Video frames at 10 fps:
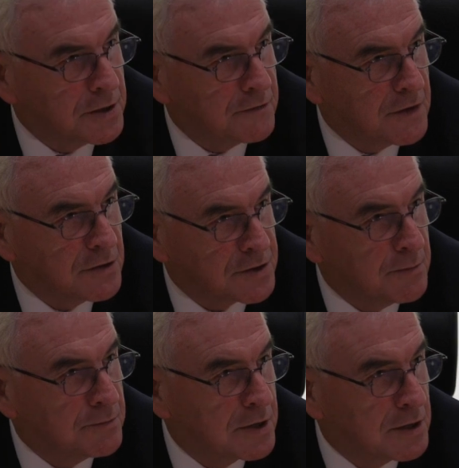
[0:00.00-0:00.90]
and the various
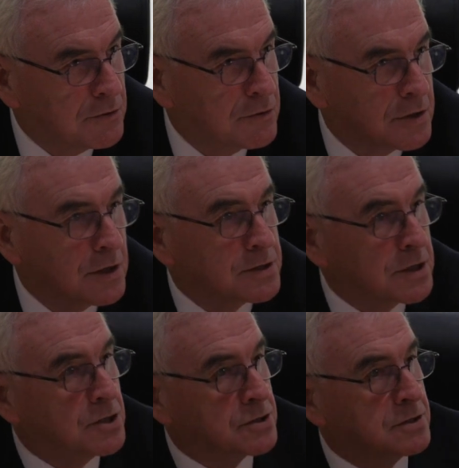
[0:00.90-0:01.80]
umbrella
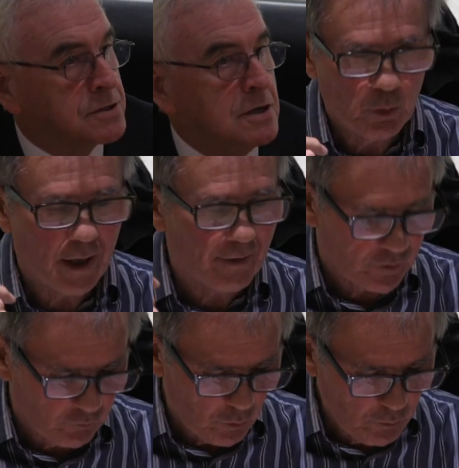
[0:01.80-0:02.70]
organisations. We have
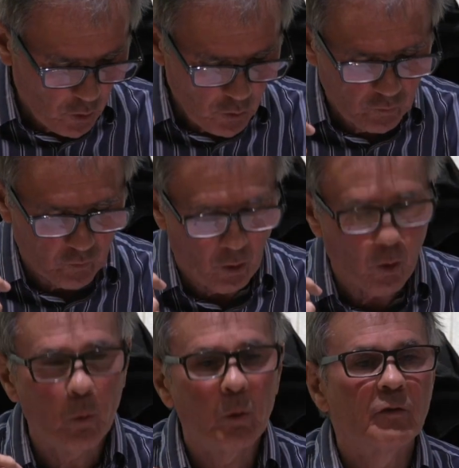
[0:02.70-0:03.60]
to remove
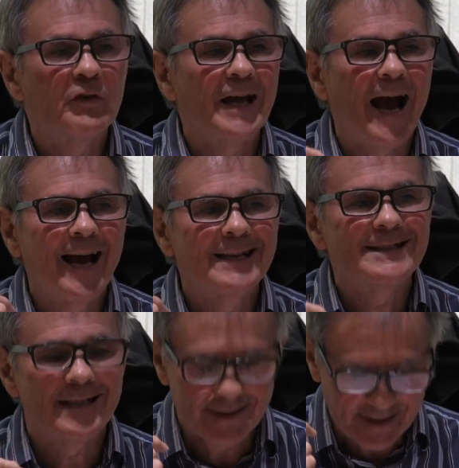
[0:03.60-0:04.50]
all of the
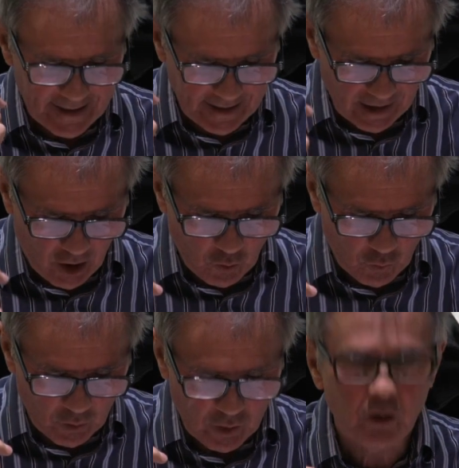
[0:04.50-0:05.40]

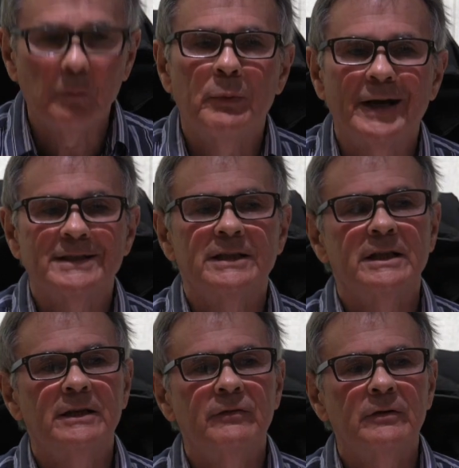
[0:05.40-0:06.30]
anti-DLO
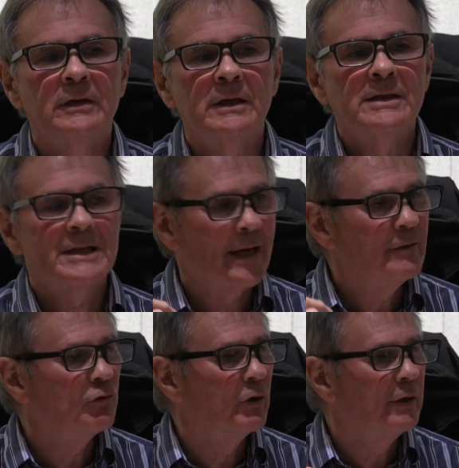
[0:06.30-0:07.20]
competitive
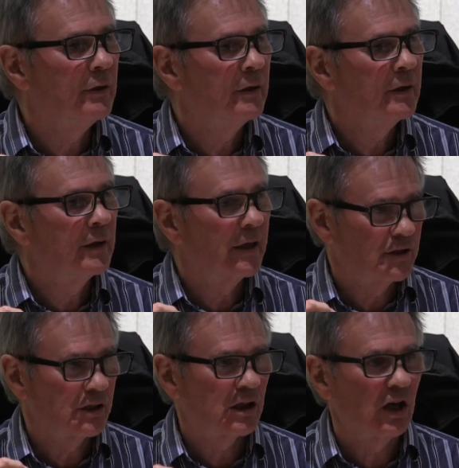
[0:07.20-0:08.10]
tendering
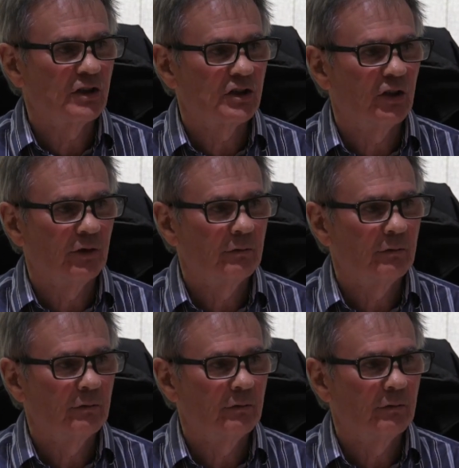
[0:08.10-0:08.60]
legislation.